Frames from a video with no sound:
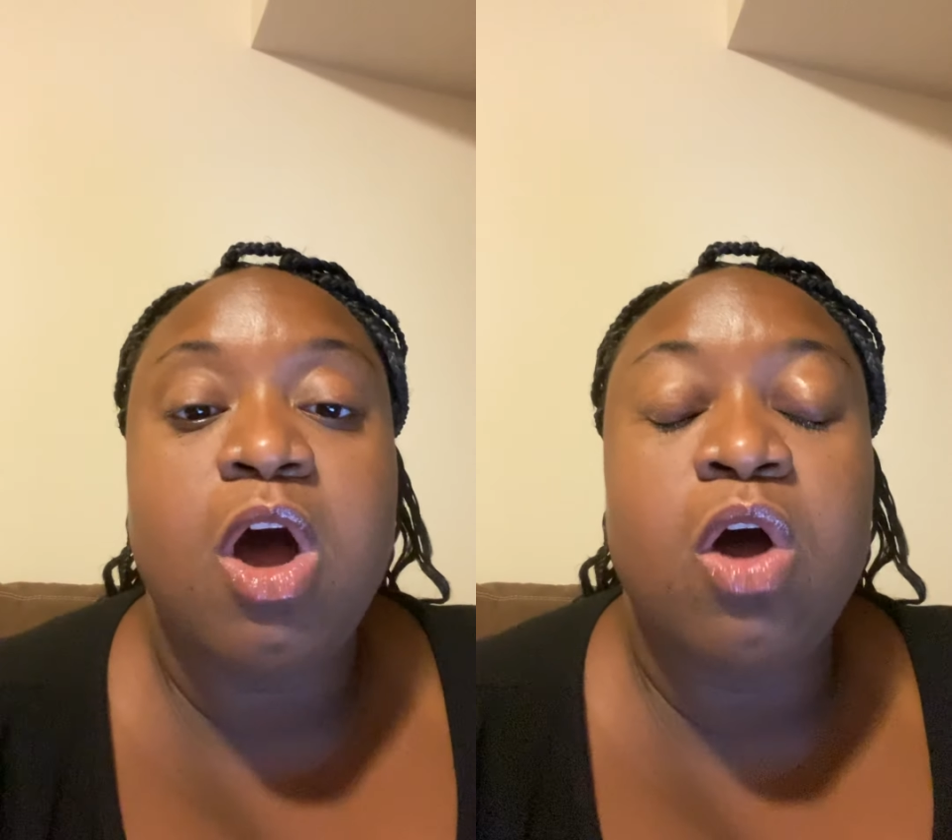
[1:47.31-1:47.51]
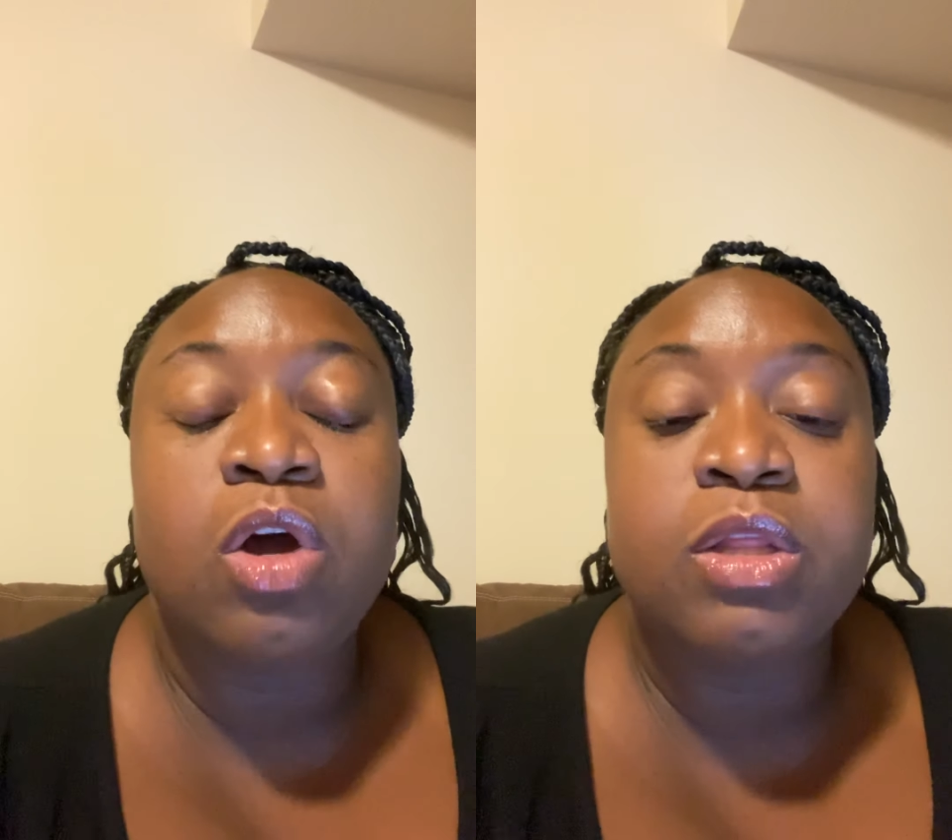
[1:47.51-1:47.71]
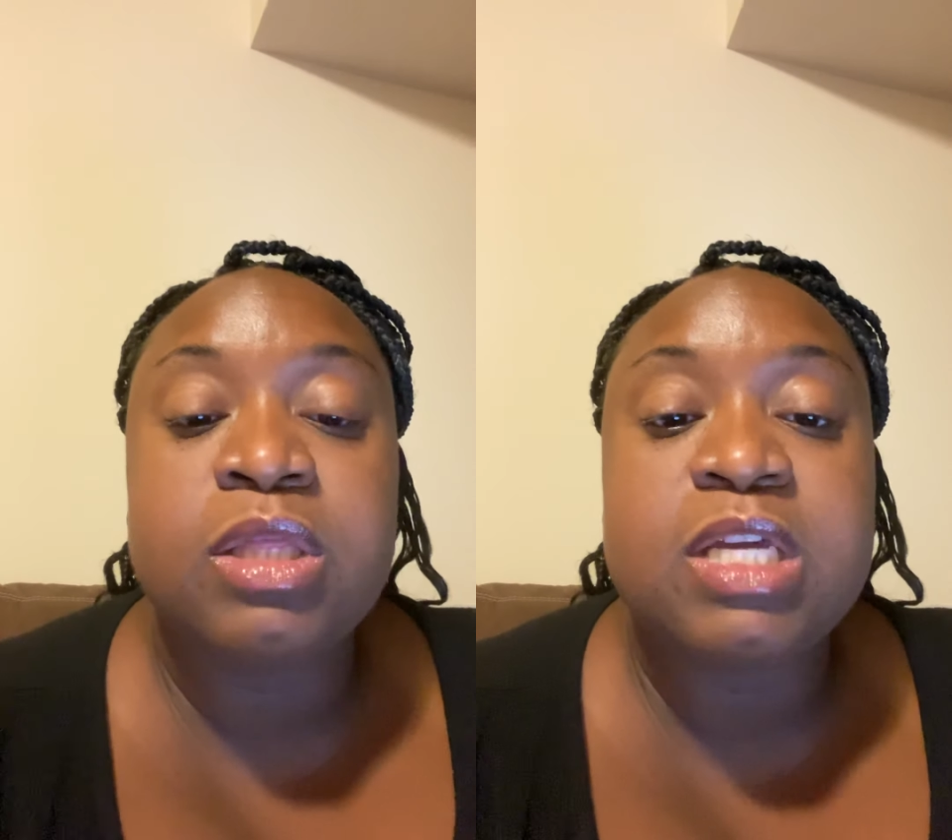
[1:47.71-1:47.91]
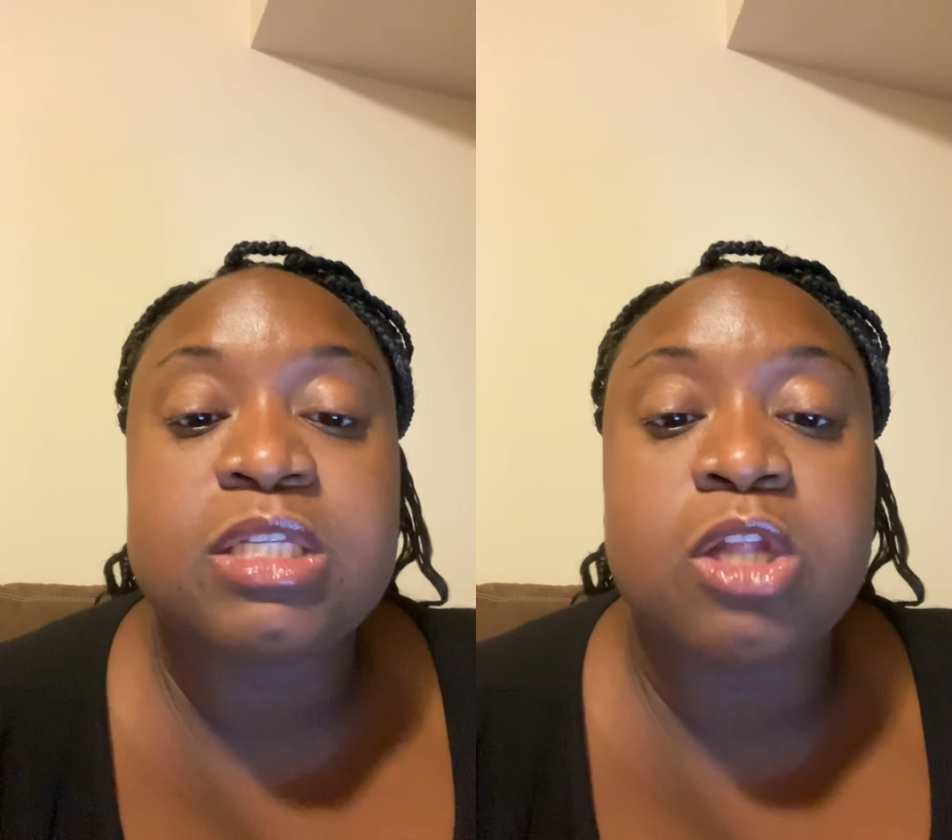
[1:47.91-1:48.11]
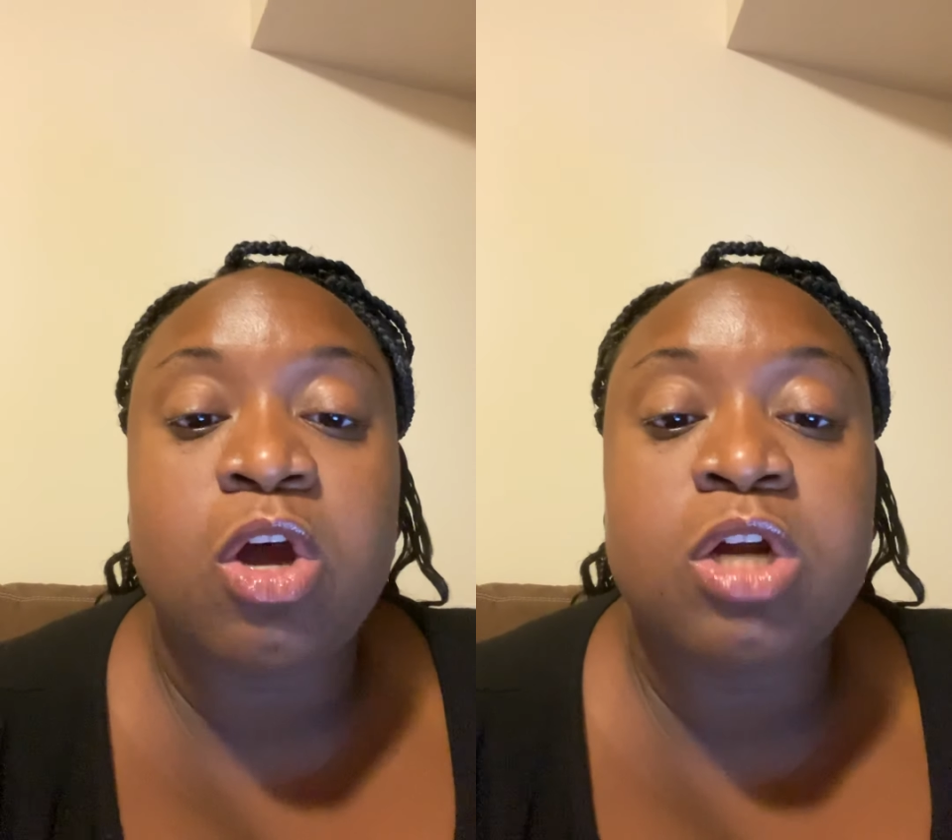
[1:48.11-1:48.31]
On
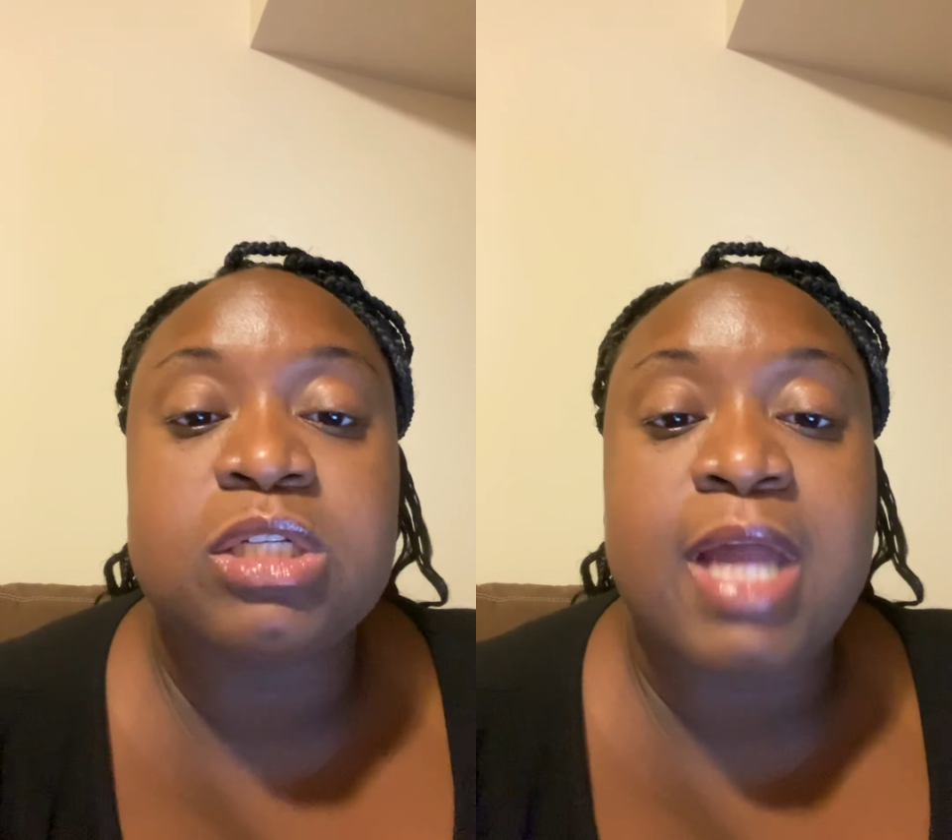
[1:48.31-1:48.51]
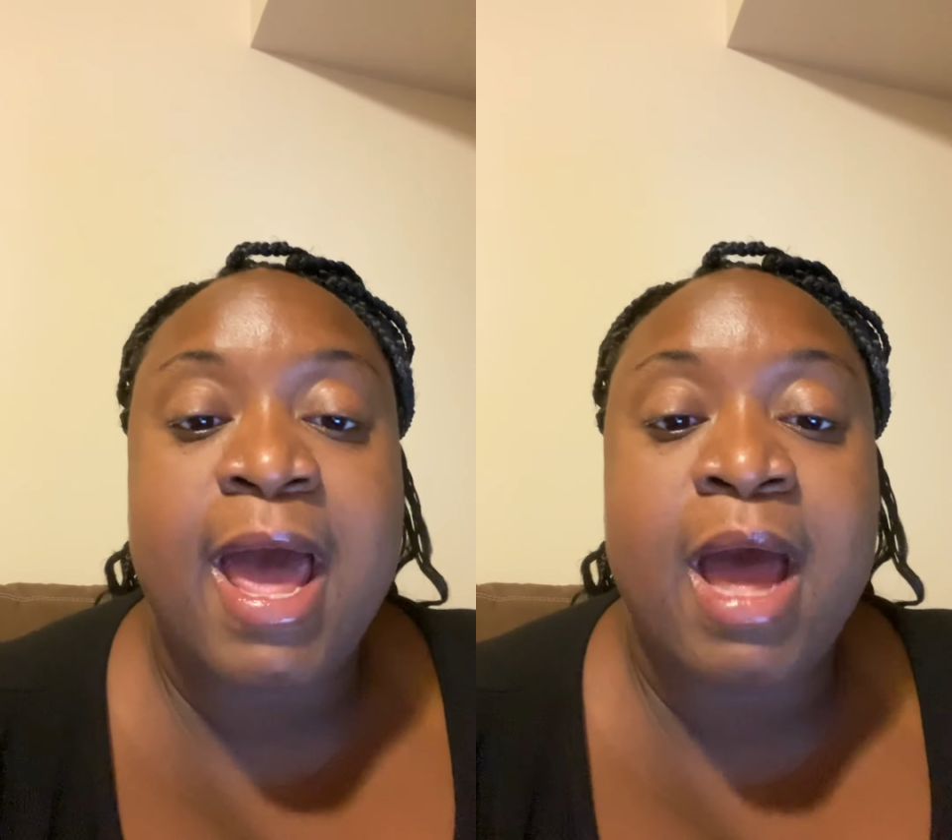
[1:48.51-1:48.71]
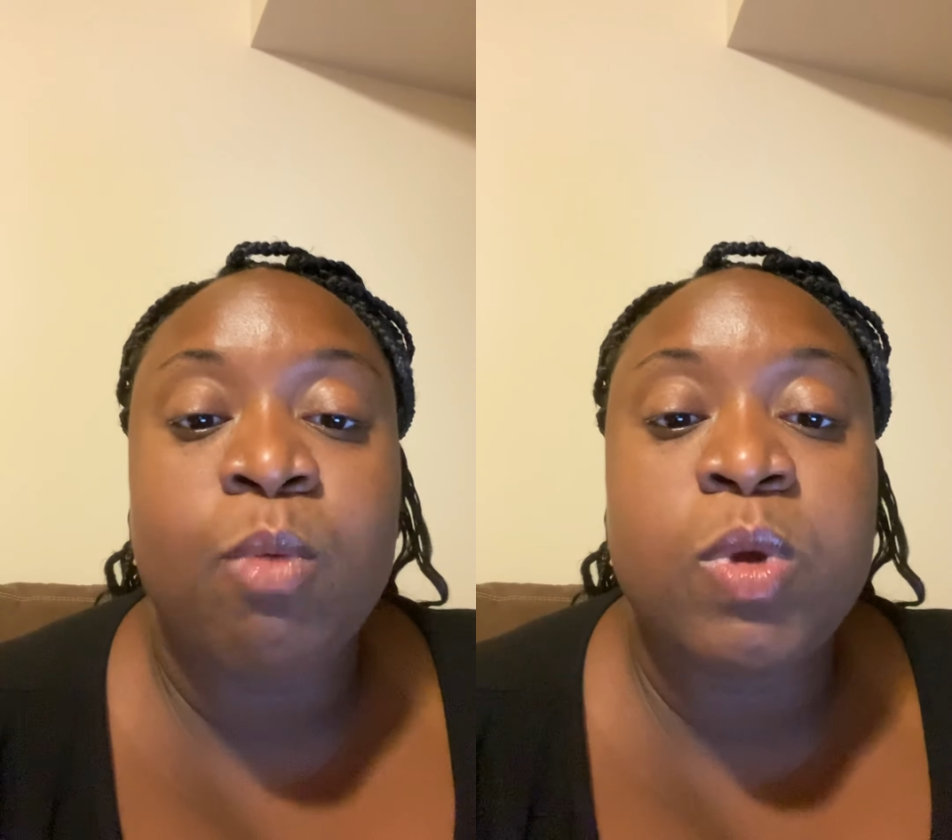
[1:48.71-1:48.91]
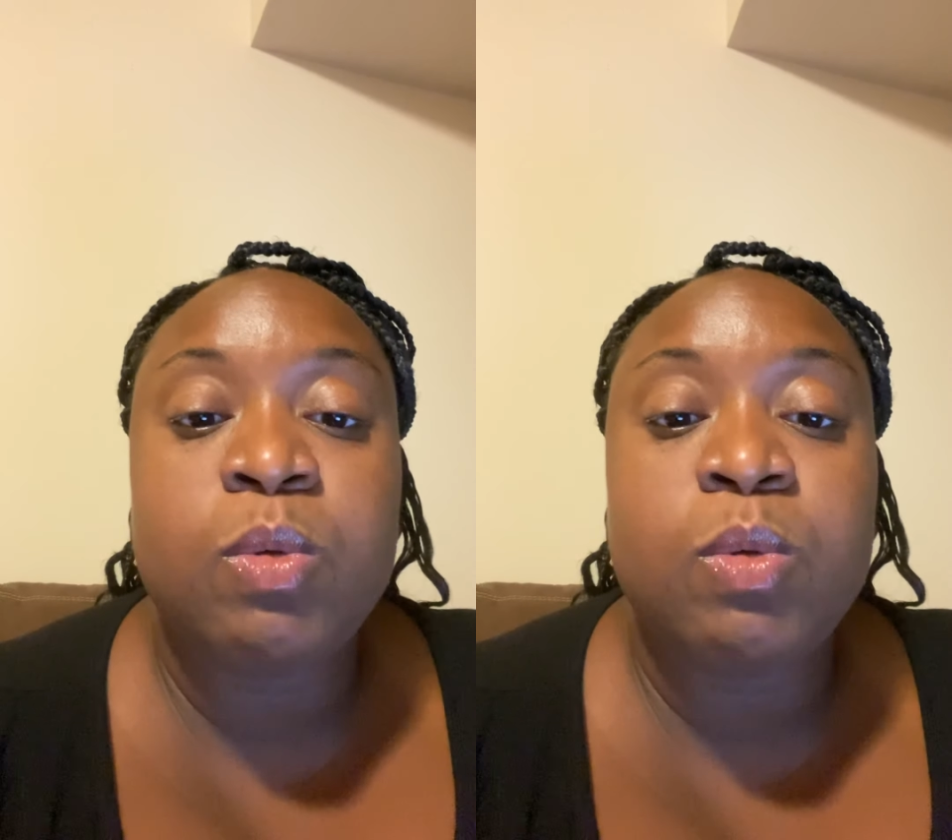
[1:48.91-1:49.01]
this large lab,